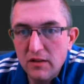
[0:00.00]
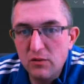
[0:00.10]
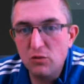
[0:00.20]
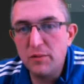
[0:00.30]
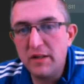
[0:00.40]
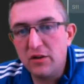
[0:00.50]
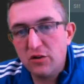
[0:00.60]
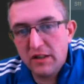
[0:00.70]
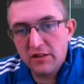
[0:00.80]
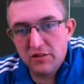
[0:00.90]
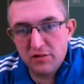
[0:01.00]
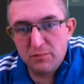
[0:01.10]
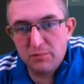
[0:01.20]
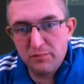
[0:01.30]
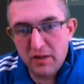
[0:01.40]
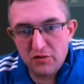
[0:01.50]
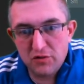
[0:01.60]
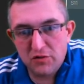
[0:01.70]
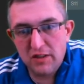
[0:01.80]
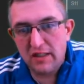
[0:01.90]
Would have been good. That's as you'll
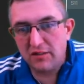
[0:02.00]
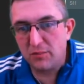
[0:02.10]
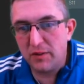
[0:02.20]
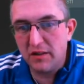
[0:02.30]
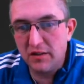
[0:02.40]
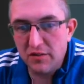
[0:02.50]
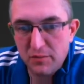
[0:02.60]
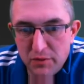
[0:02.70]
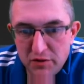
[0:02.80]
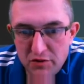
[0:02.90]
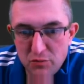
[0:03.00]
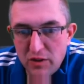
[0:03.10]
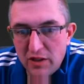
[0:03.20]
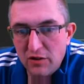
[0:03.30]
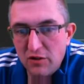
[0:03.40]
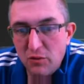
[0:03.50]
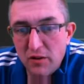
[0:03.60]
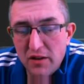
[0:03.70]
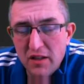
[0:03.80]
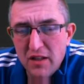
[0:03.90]
see, that's a position we could do with.